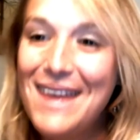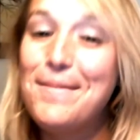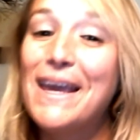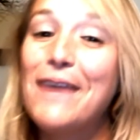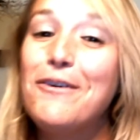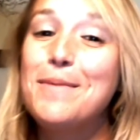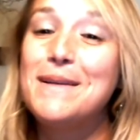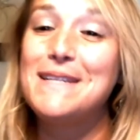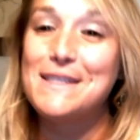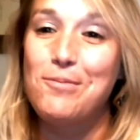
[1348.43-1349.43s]
Mickey would be
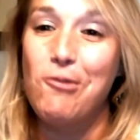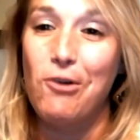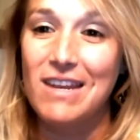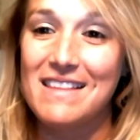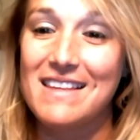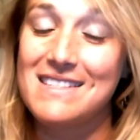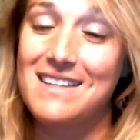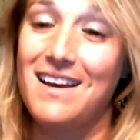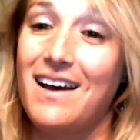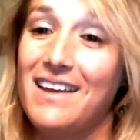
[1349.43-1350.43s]
disappointed in this
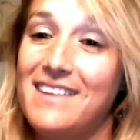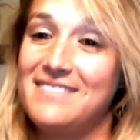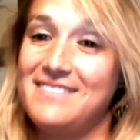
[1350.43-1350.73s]
guy. He